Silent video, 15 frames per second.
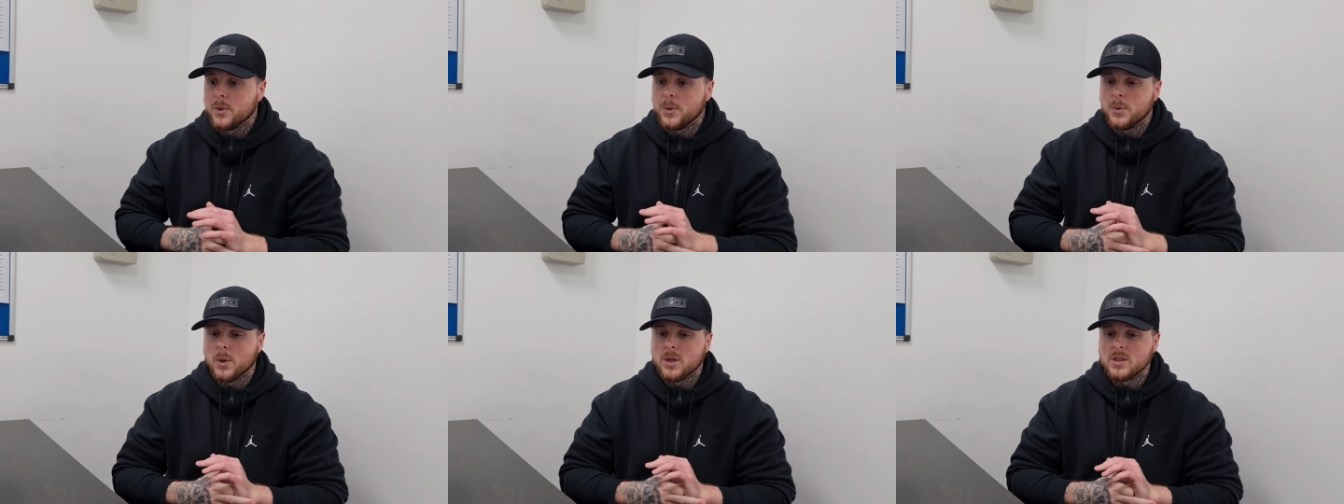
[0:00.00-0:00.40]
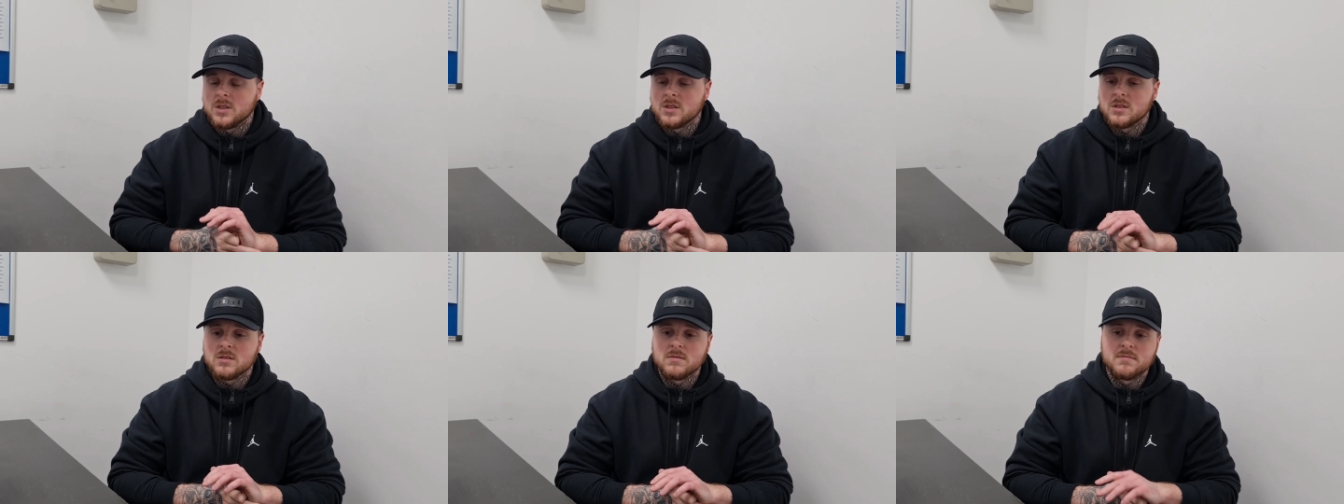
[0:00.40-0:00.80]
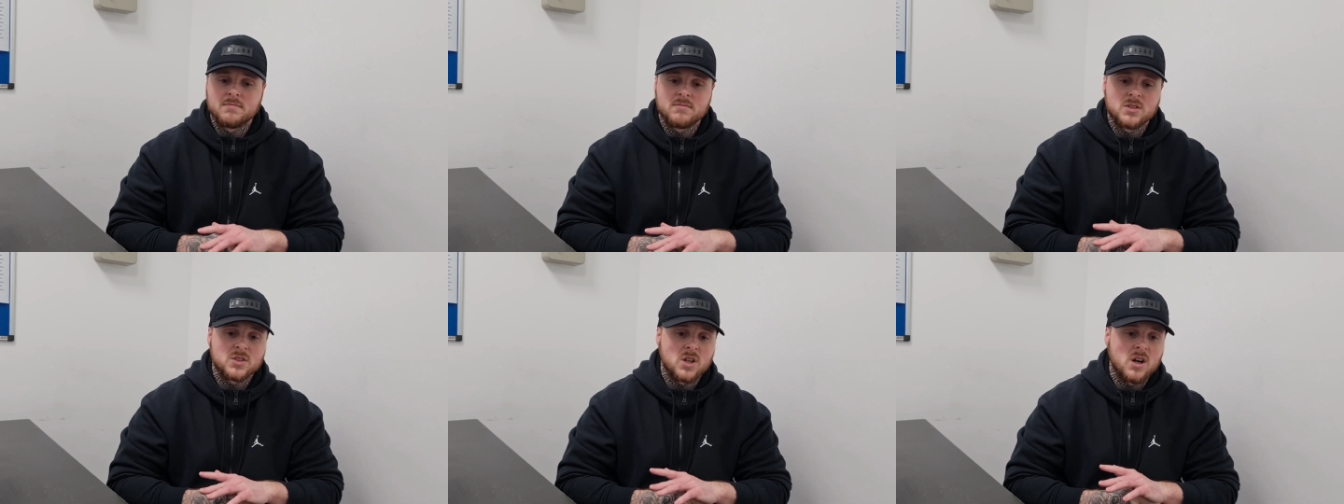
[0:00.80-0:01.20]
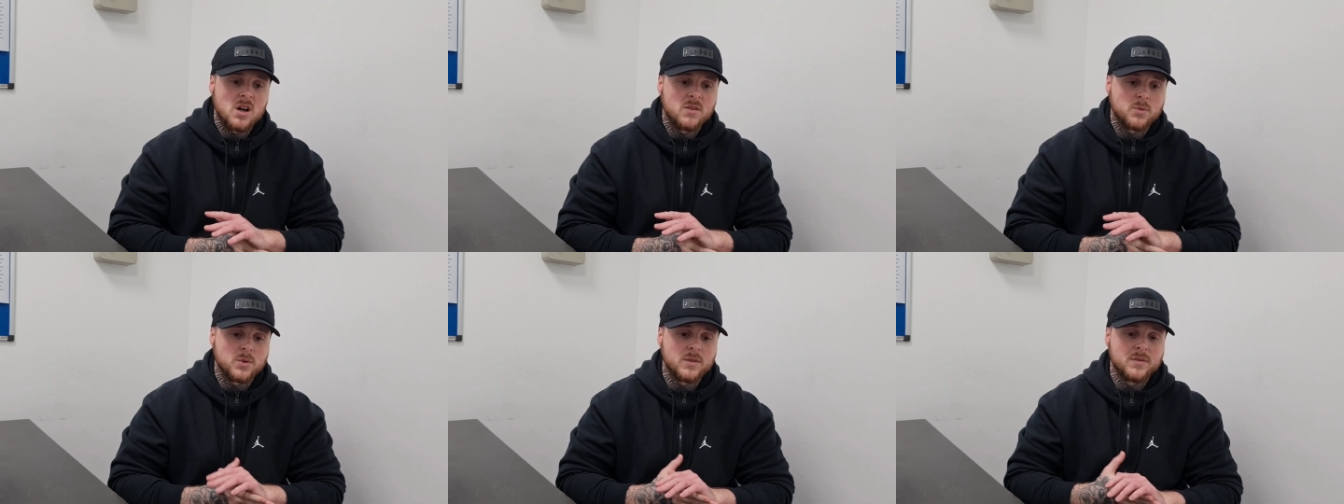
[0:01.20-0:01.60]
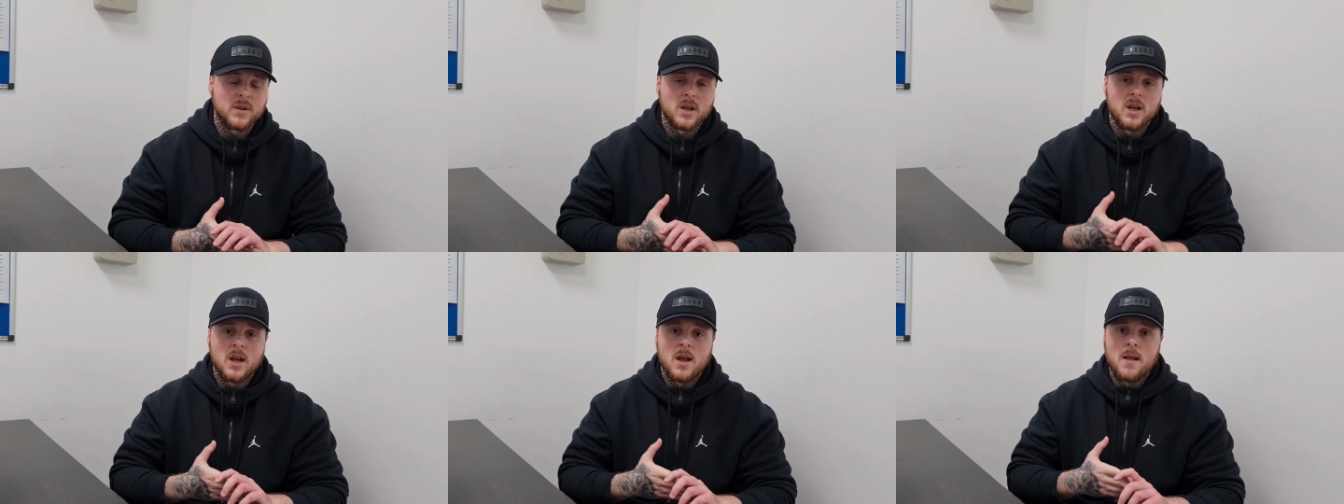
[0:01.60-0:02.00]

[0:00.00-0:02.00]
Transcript: food wise, to start off with,